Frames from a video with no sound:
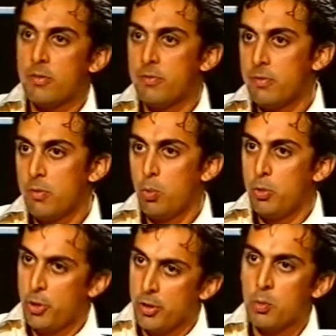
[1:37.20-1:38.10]
Saurav
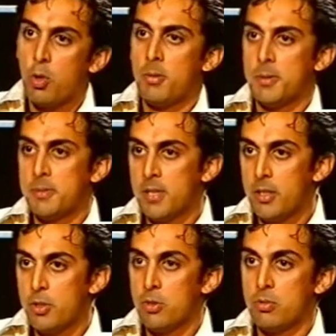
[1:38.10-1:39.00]
during the warm up
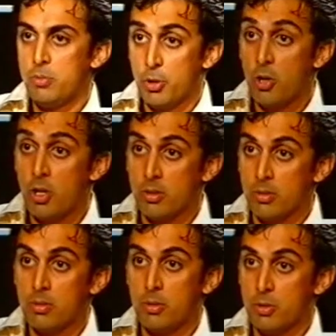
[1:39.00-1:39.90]
said, you know, you're
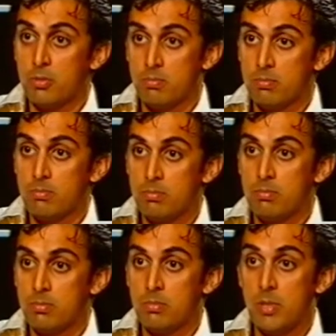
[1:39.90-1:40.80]
on, you know.
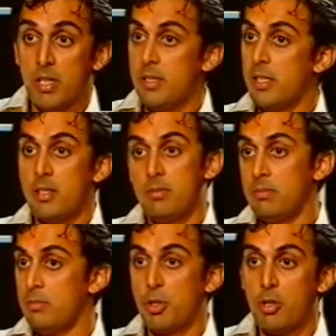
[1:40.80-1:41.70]
Just like that. Yeah, he
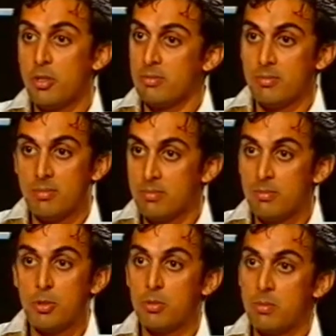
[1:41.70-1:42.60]
said you're on,
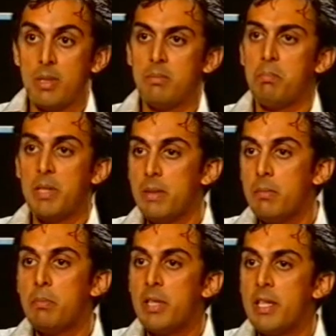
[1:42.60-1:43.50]
you know. And but
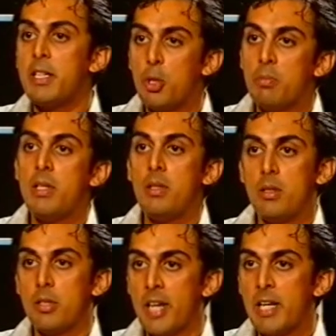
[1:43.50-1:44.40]
but they told
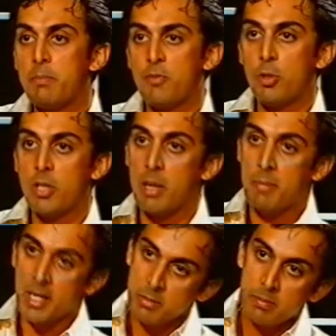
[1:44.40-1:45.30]
me the night before,
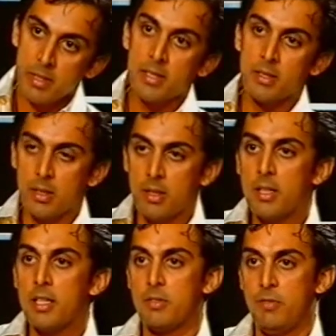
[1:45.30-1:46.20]
okay, I might be playing
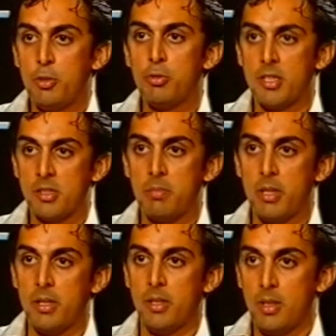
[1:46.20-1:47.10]
in, in case Viru
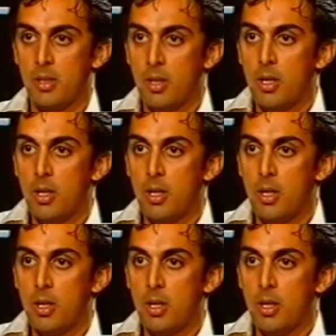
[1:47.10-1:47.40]
doesn't play.